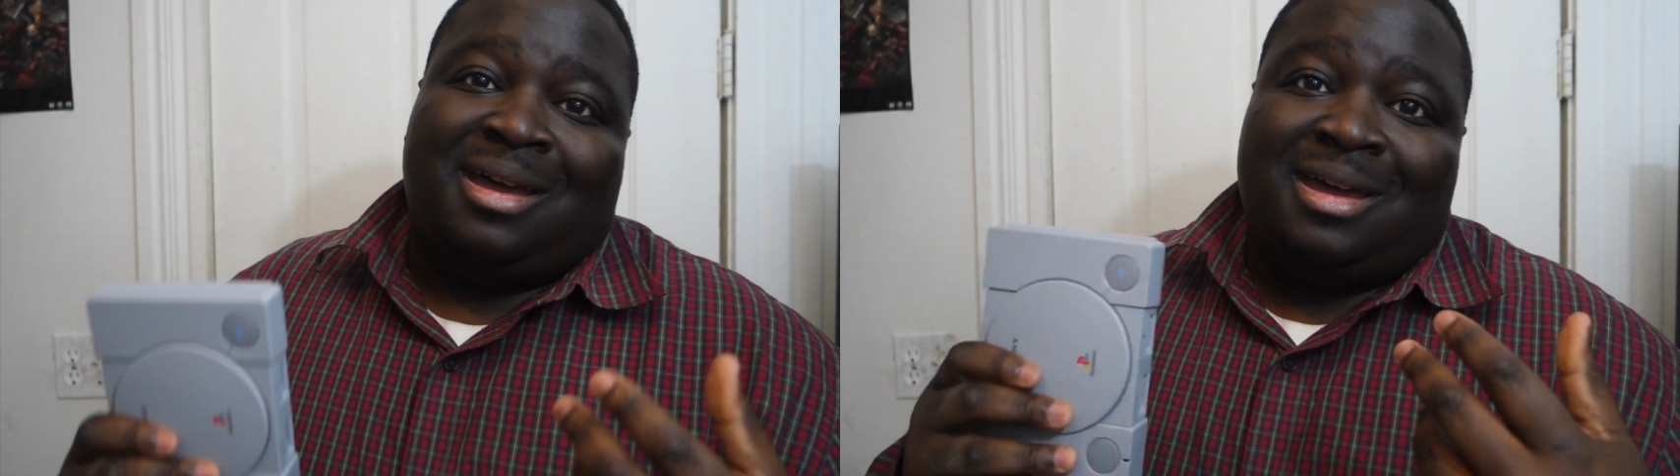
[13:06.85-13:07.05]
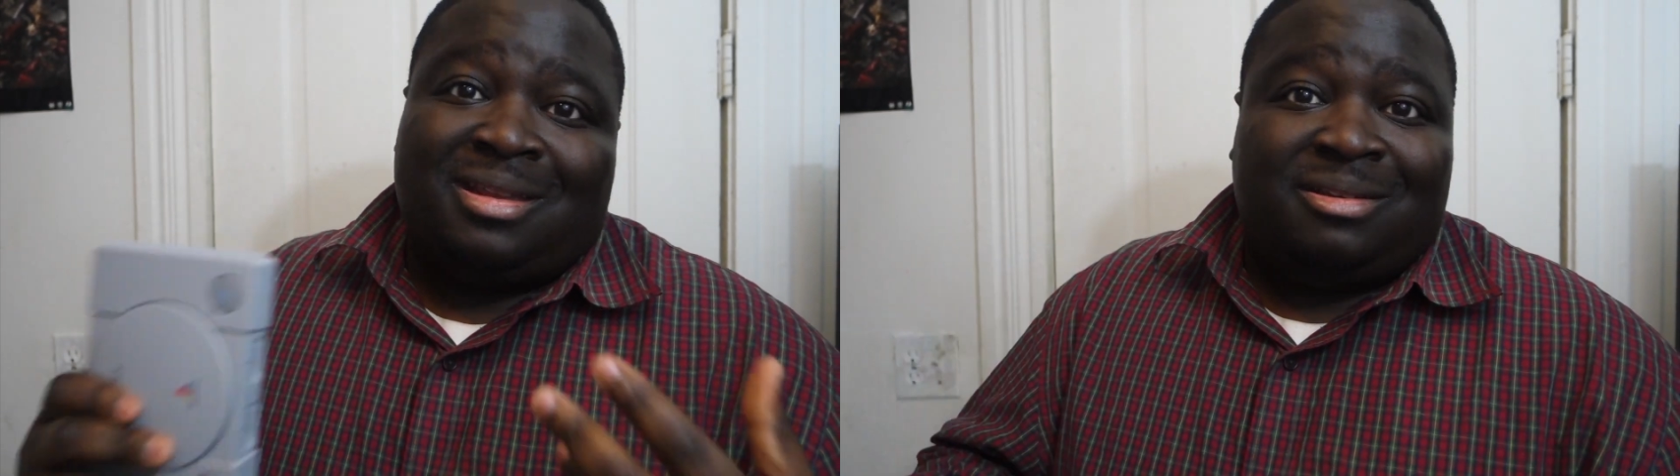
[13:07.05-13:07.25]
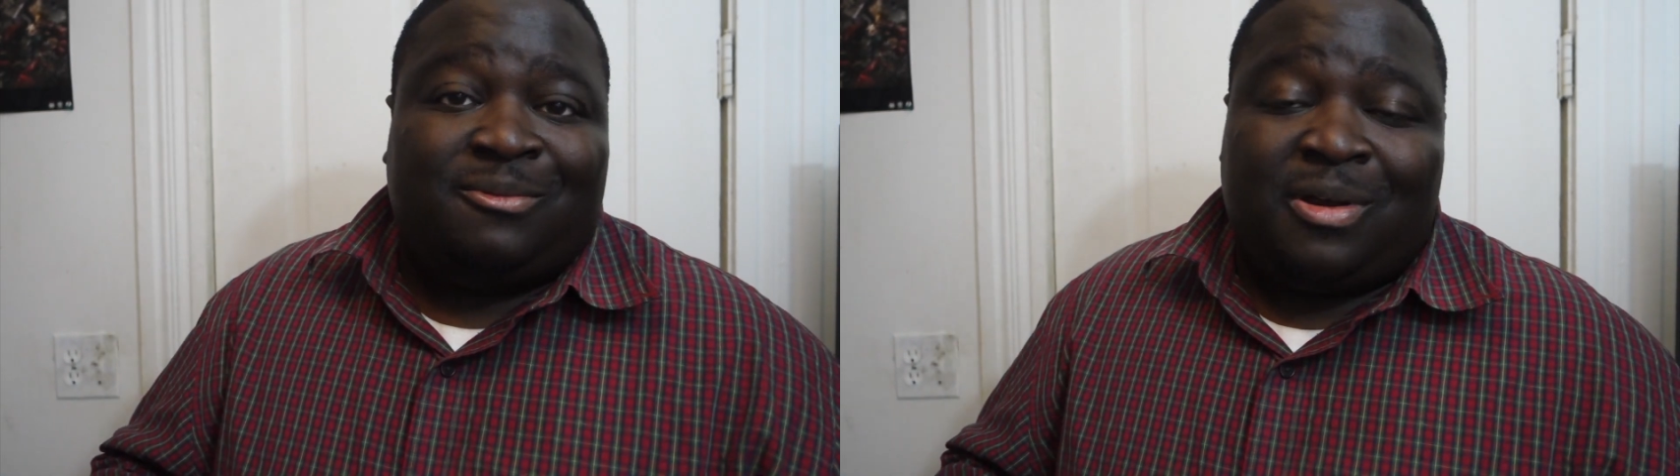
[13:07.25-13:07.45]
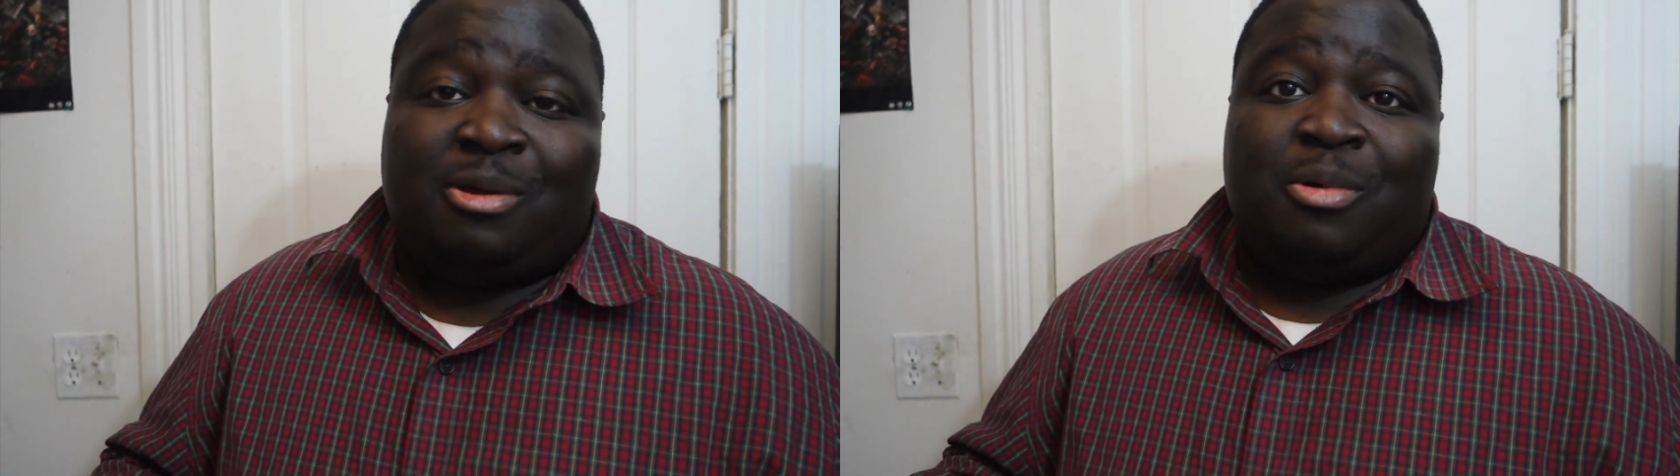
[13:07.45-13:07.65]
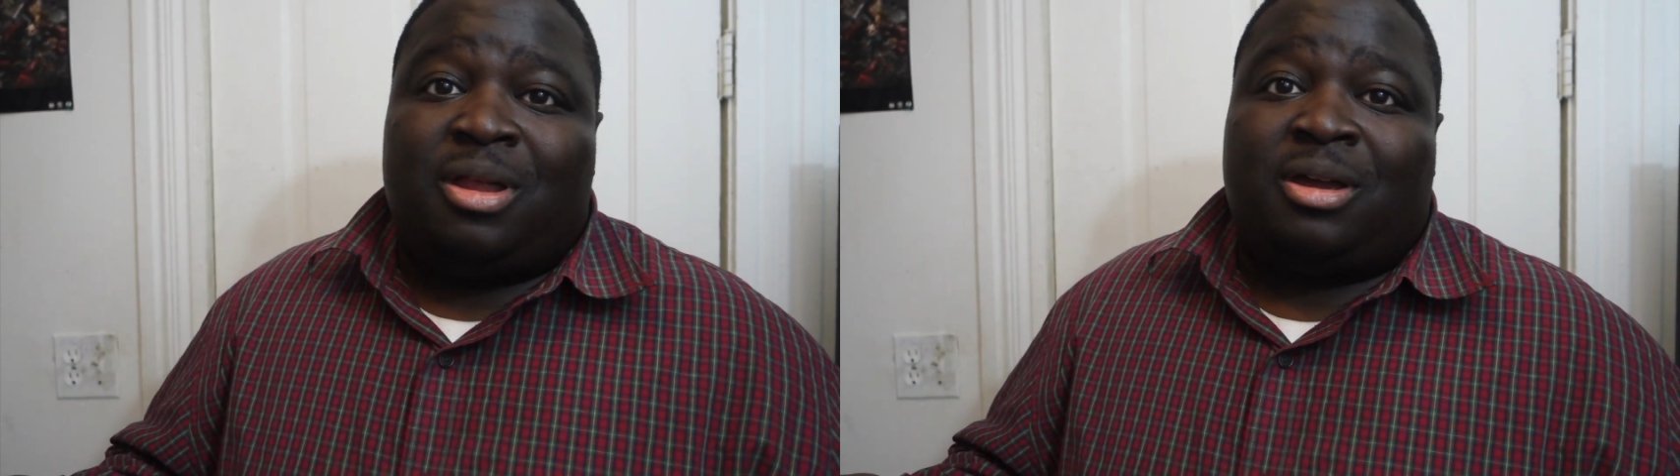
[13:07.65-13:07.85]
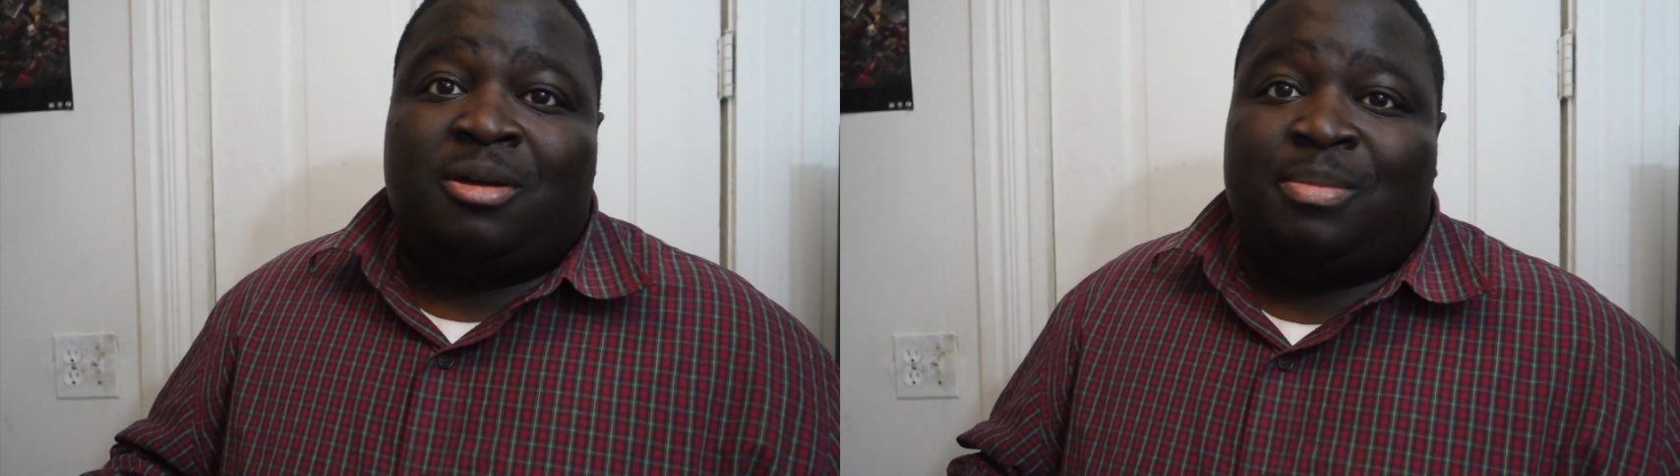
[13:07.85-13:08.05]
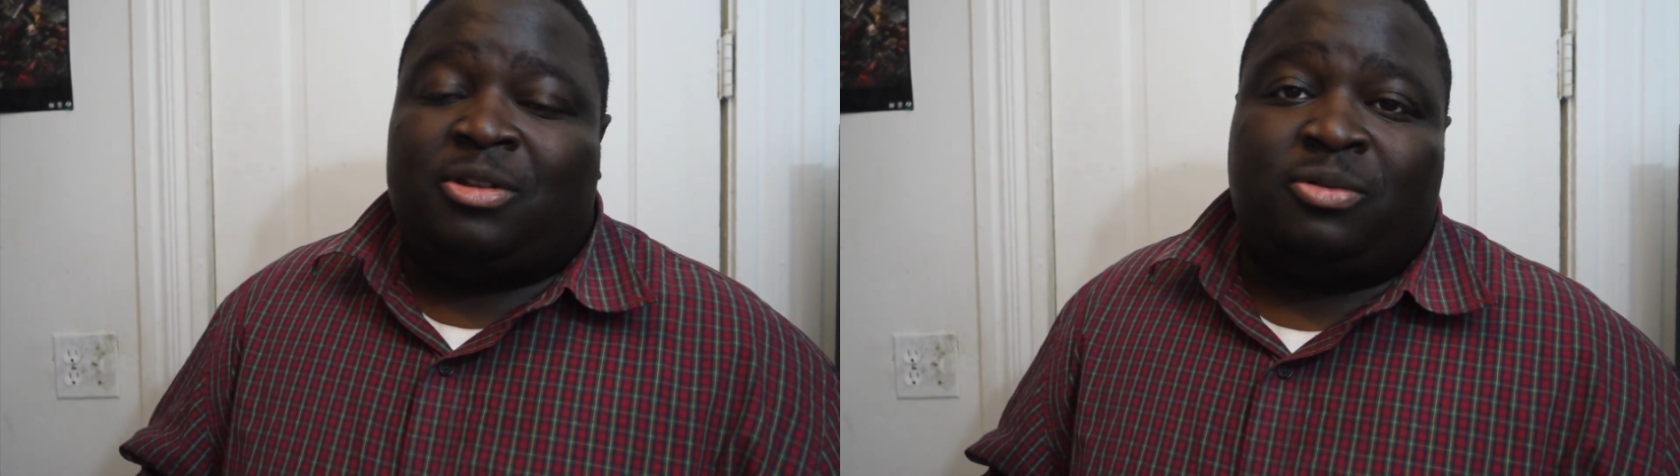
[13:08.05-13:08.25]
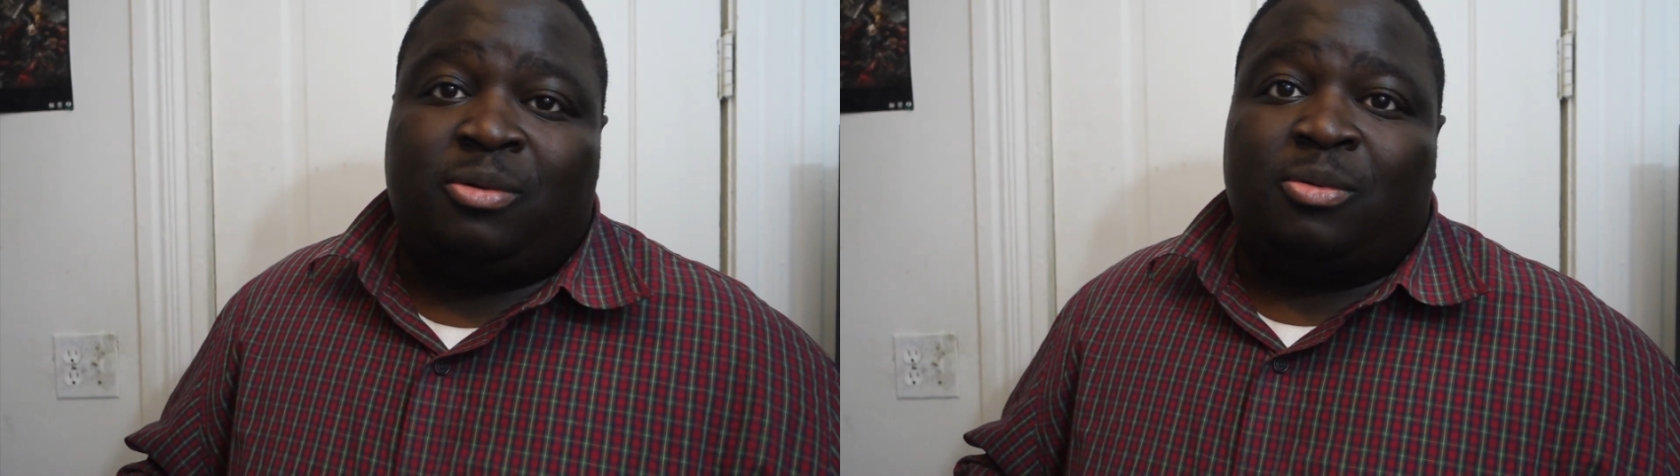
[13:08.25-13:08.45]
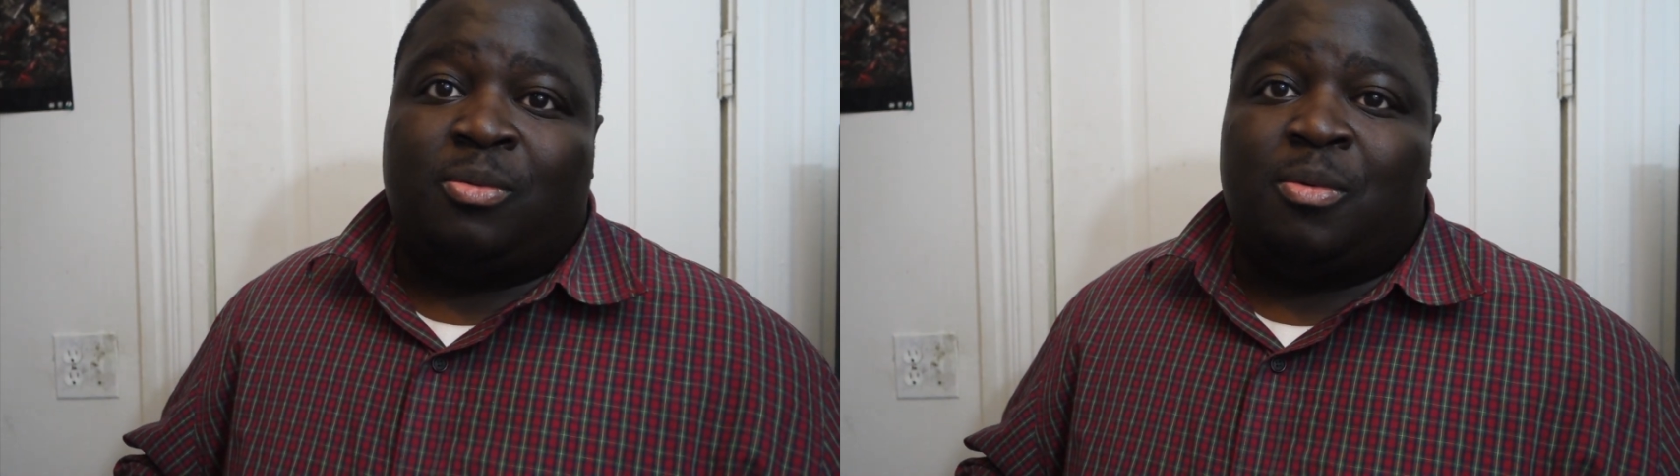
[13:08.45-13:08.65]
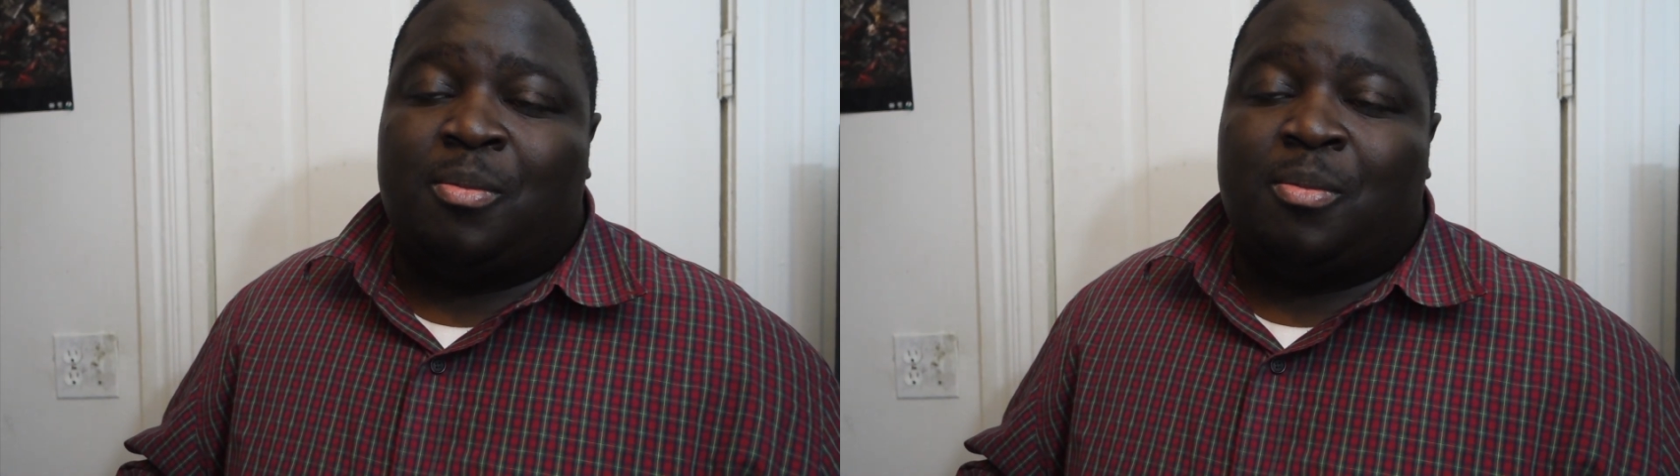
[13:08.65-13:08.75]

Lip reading: And very well, it could be true.